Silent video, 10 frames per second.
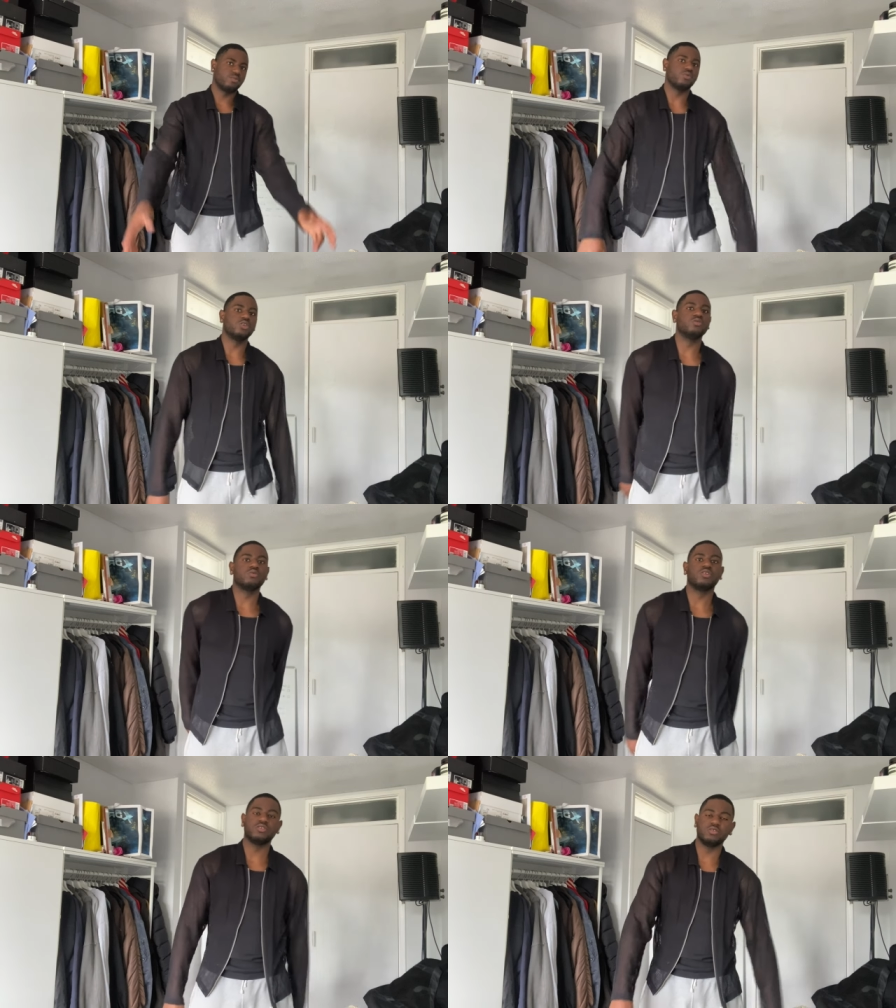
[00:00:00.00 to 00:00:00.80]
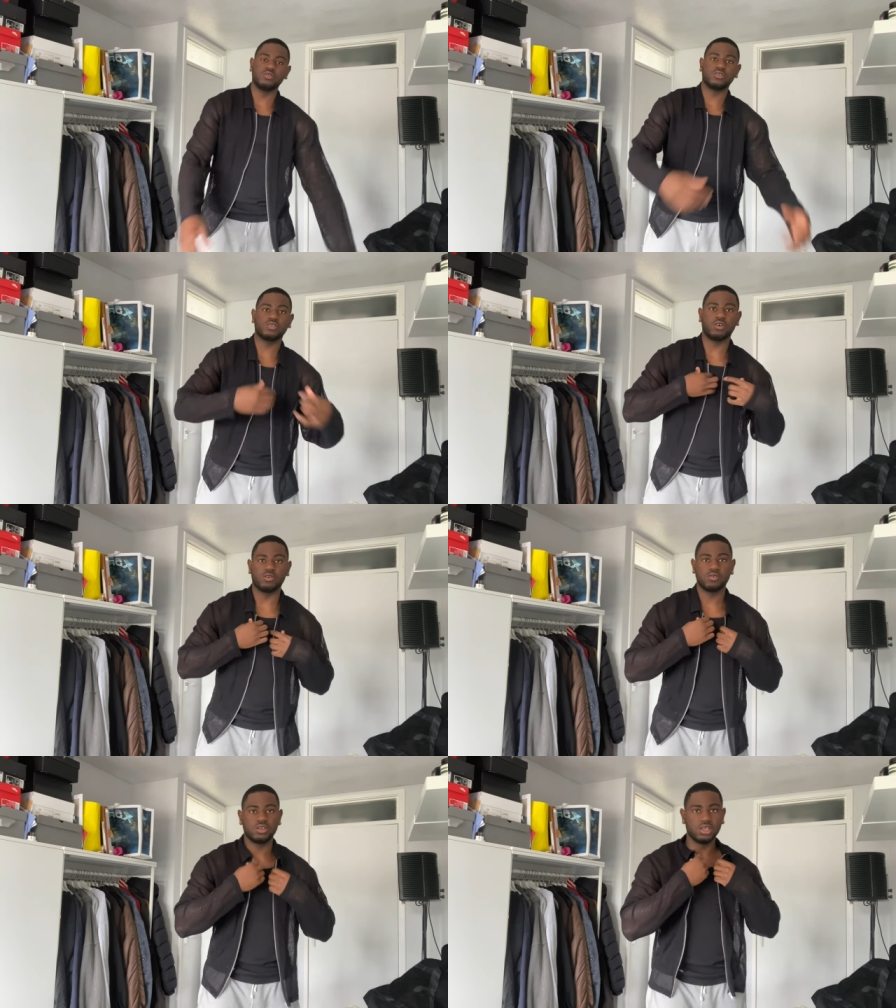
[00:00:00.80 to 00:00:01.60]
what you want to do.
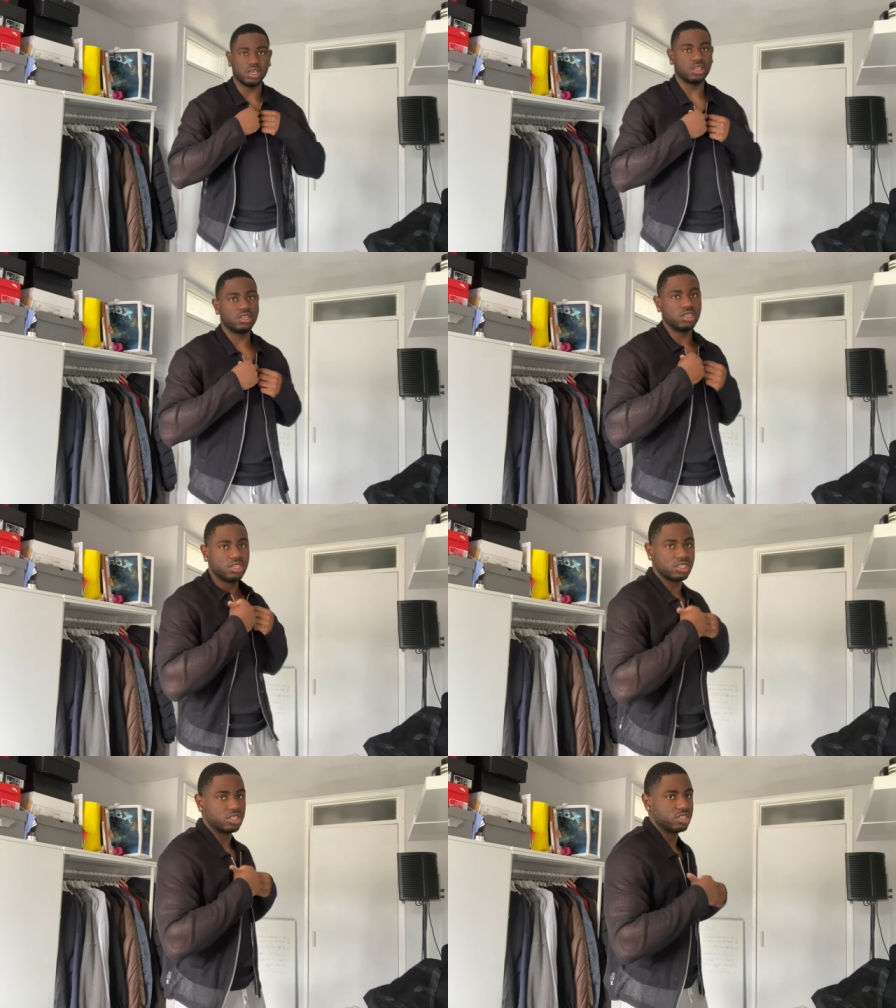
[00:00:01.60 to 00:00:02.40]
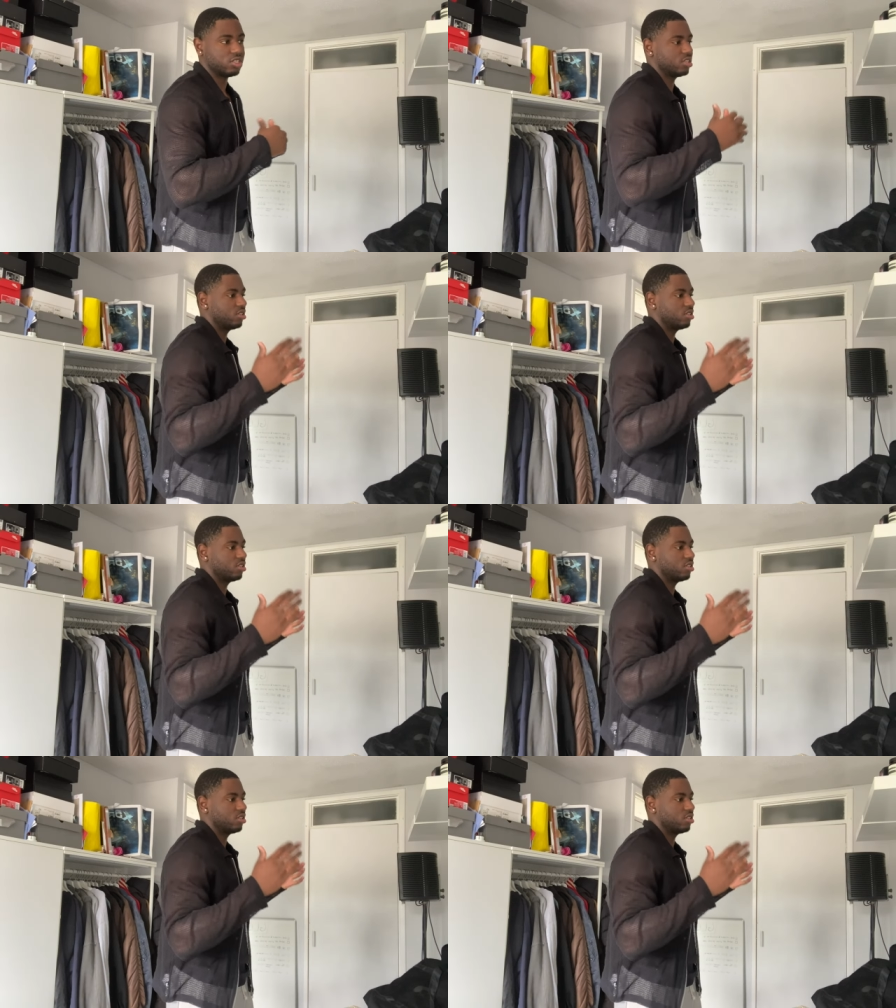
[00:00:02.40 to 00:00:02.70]
So yeah, this is